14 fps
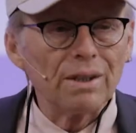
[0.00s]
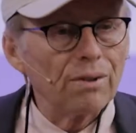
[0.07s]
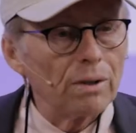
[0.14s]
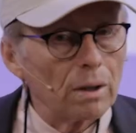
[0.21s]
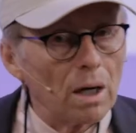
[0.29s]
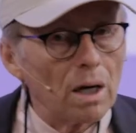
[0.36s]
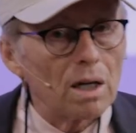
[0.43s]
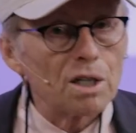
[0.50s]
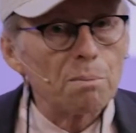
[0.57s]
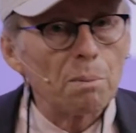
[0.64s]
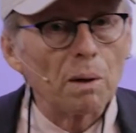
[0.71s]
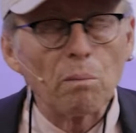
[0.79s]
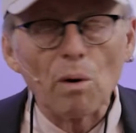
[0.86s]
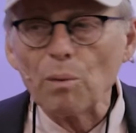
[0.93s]
It's in the
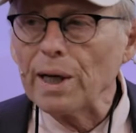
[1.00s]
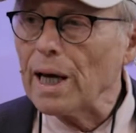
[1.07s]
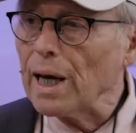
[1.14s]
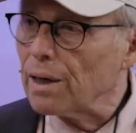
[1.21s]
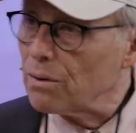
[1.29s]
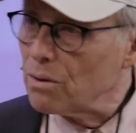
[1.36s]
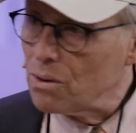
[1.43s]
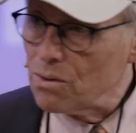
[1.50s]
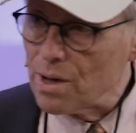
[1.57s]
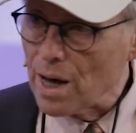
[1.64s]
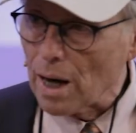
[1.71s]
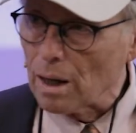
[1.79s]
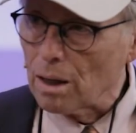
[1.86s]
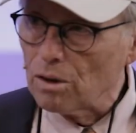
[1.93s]
hospital, but we can't do
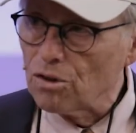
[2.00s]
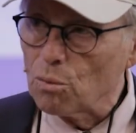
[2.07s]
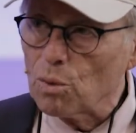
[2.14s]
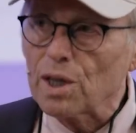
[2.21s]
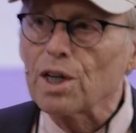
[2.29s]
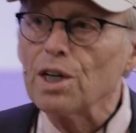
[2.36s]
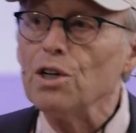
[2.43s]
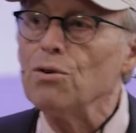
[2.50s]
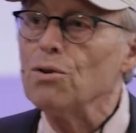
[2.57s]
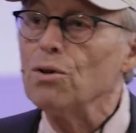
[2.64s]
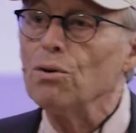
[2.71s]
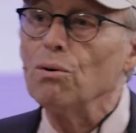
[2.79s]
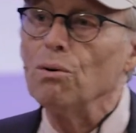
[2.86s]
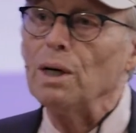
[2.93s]
that. So what can you
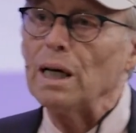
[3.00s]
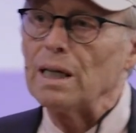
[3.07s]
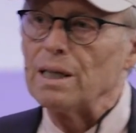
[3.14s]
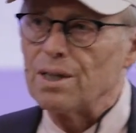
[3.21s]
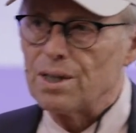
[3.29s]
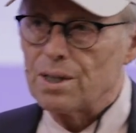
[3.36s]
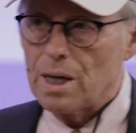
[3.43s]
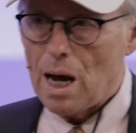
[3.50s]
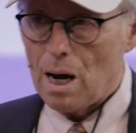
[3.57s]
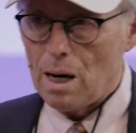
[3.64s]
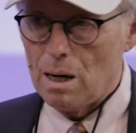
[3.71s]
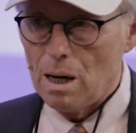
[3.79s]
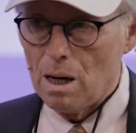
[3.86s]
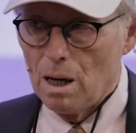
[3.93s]
do
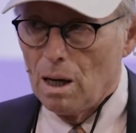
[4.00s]
instead?